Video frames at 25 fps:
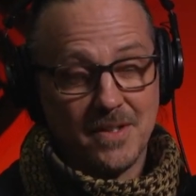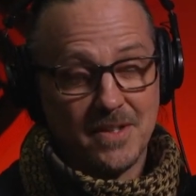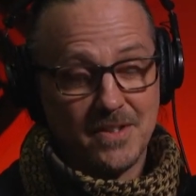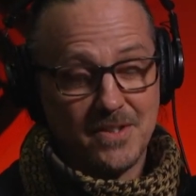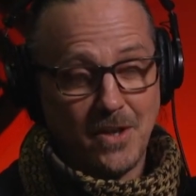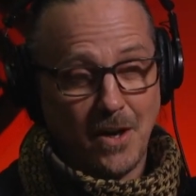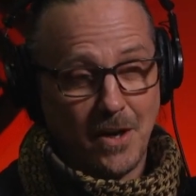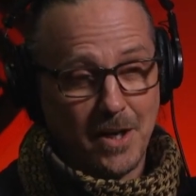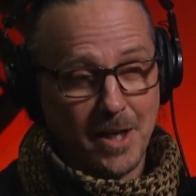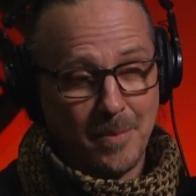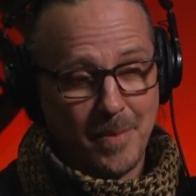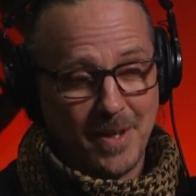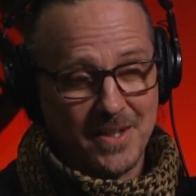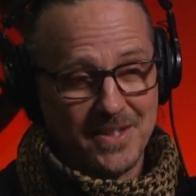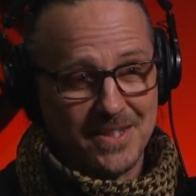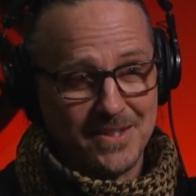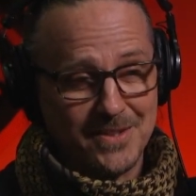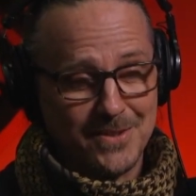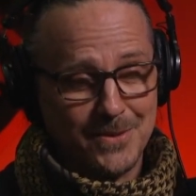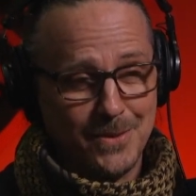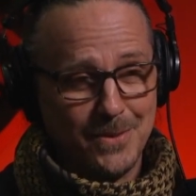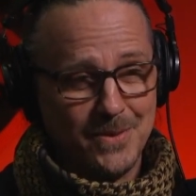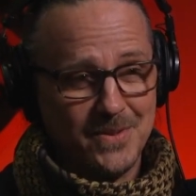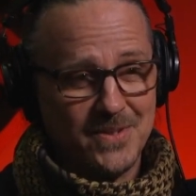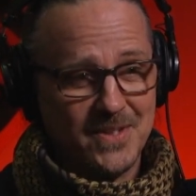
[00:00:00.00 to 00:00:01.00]
talking about the
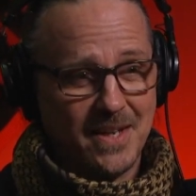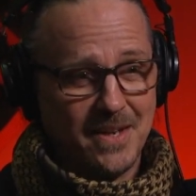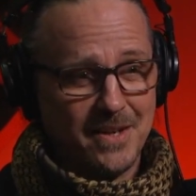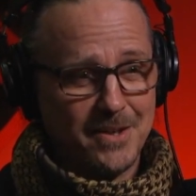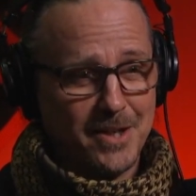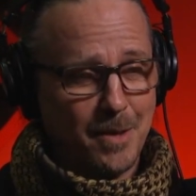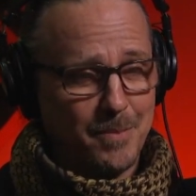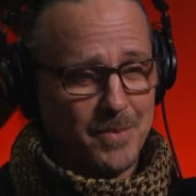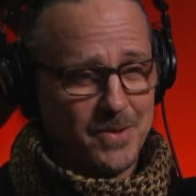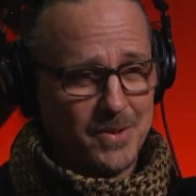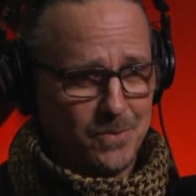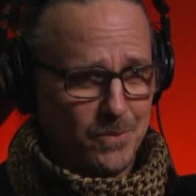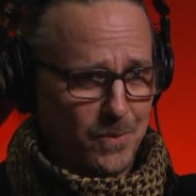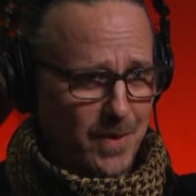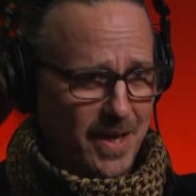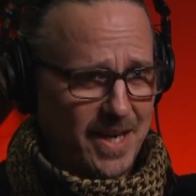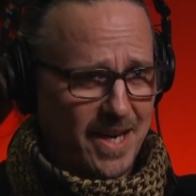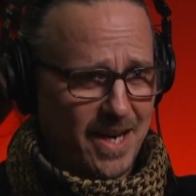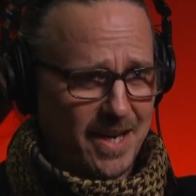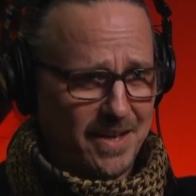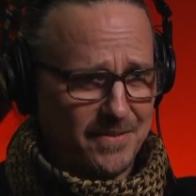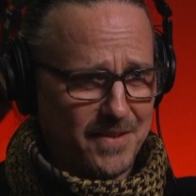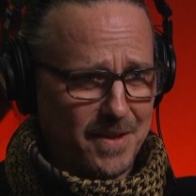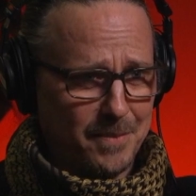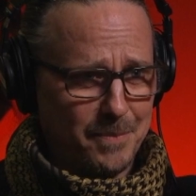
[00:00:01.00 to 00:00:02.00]
students that are coming right
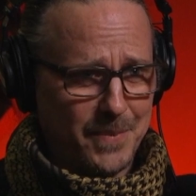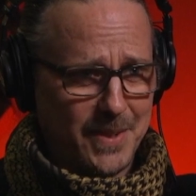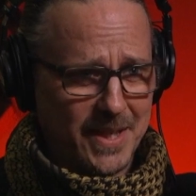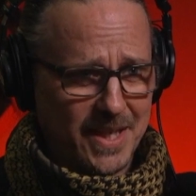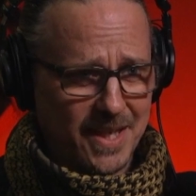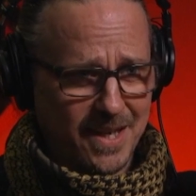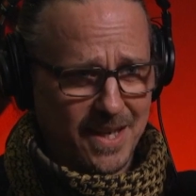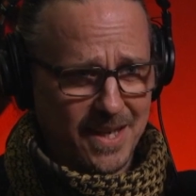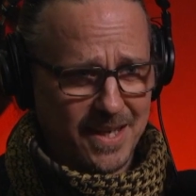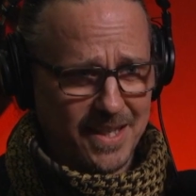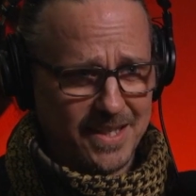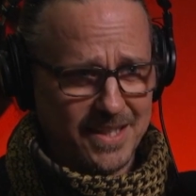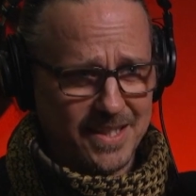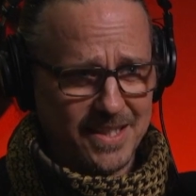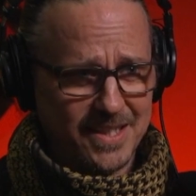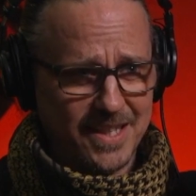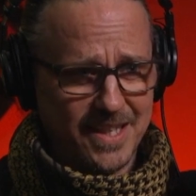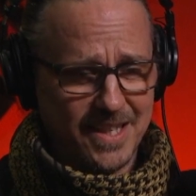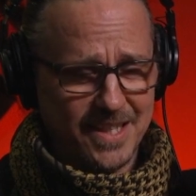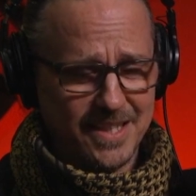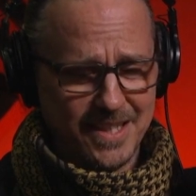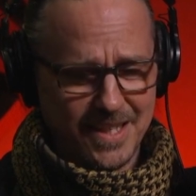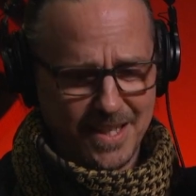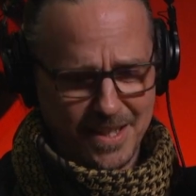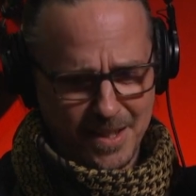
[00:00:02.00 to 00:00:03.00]
out of MPI and
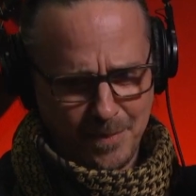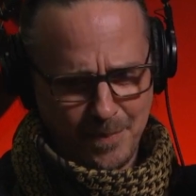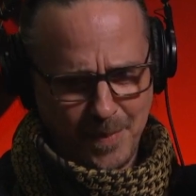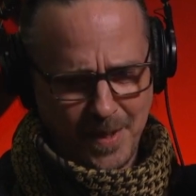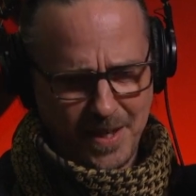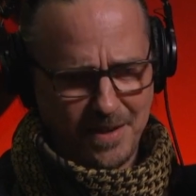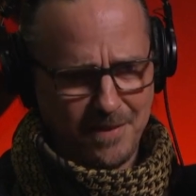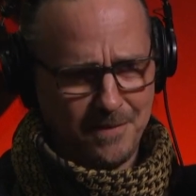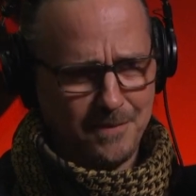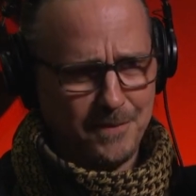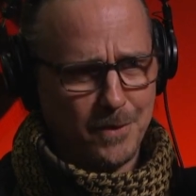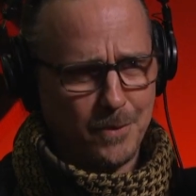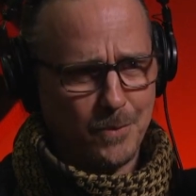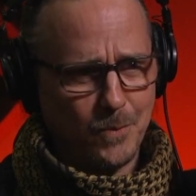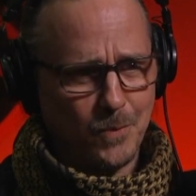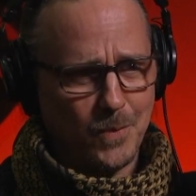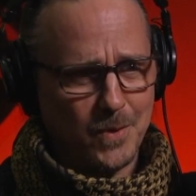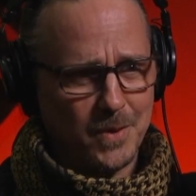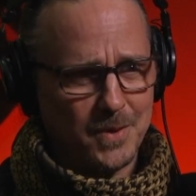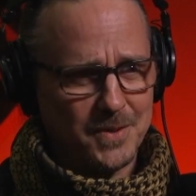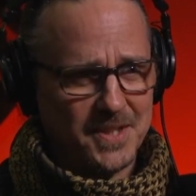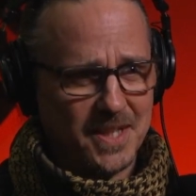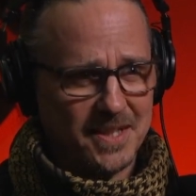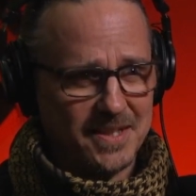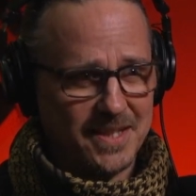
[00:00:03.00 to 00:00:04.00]
independent film
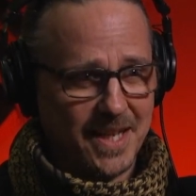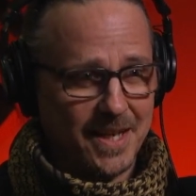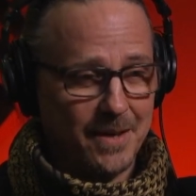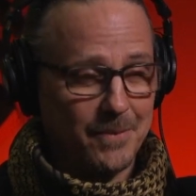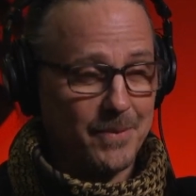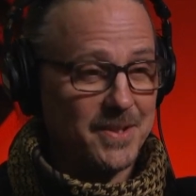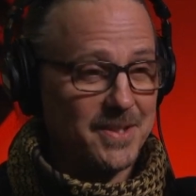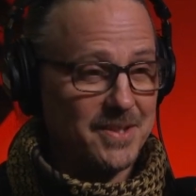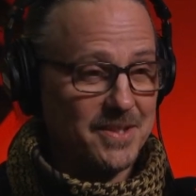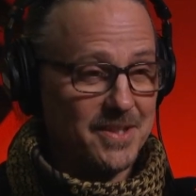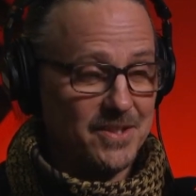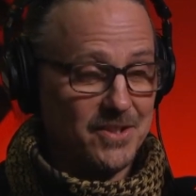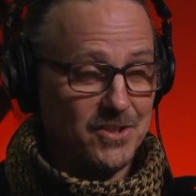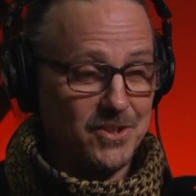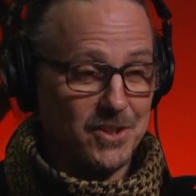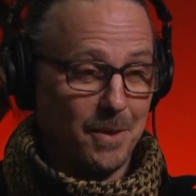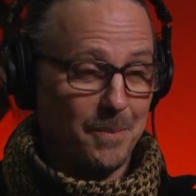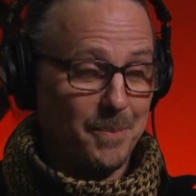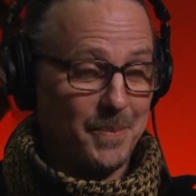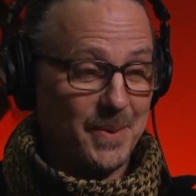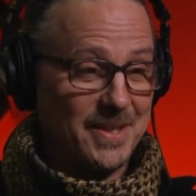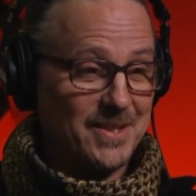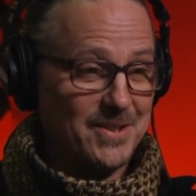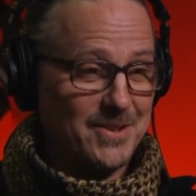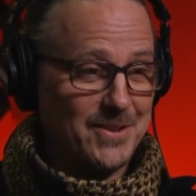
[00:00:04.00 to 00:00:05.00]
world that they would
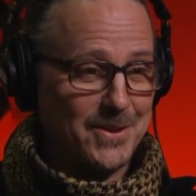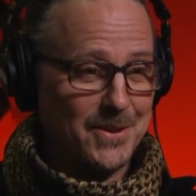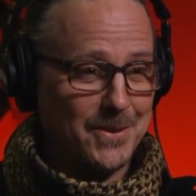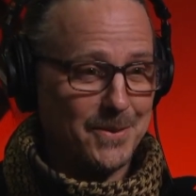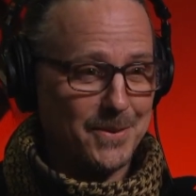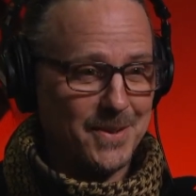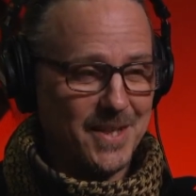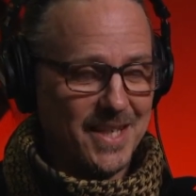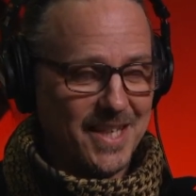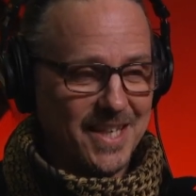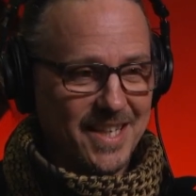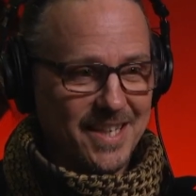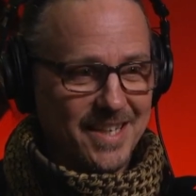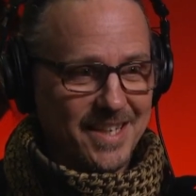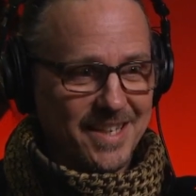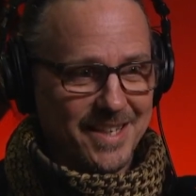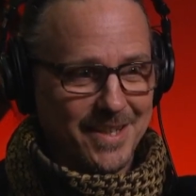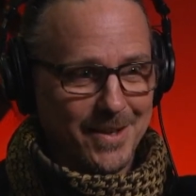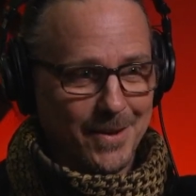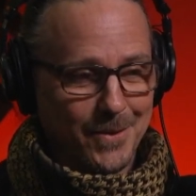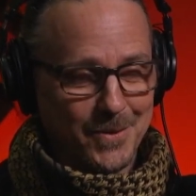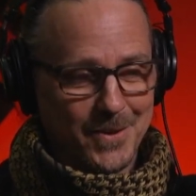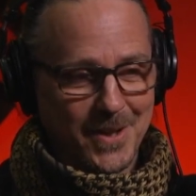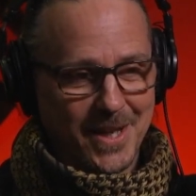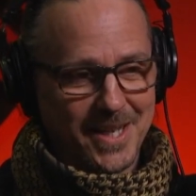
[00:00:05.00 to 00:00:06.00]
jump into, you
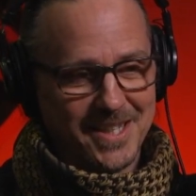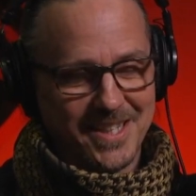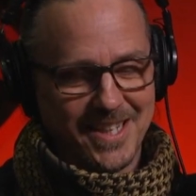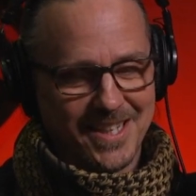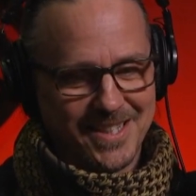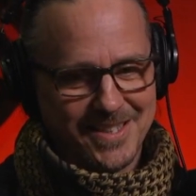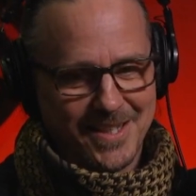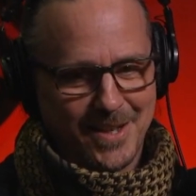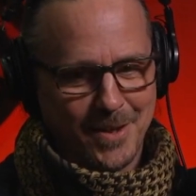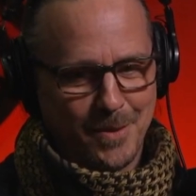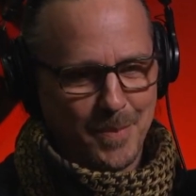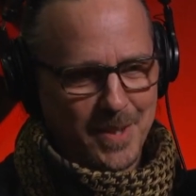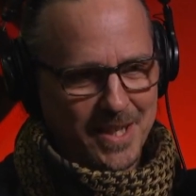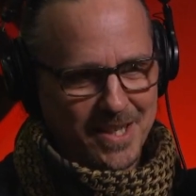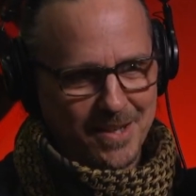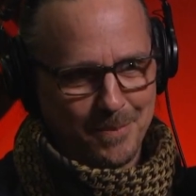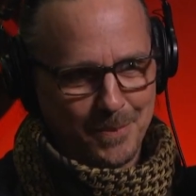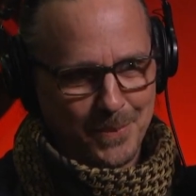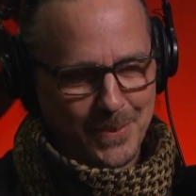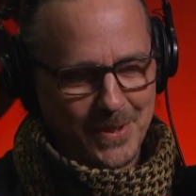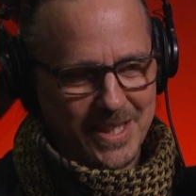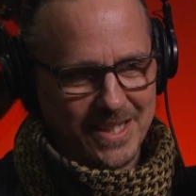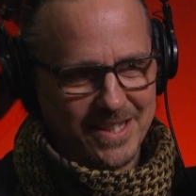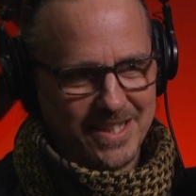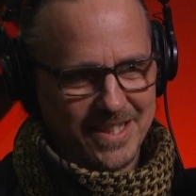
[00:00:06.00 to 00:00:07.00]
know, that's going to be
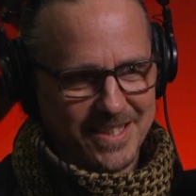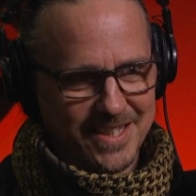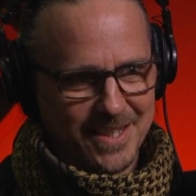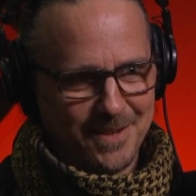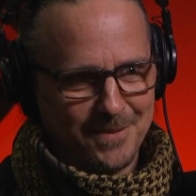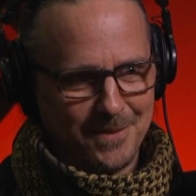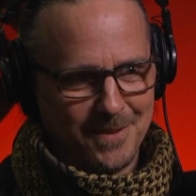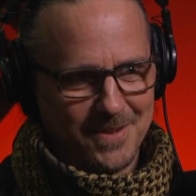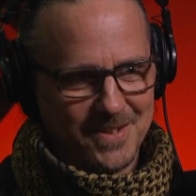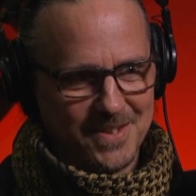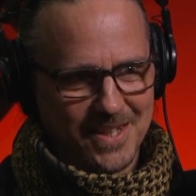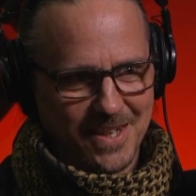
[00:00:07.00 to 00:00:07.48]
completely different.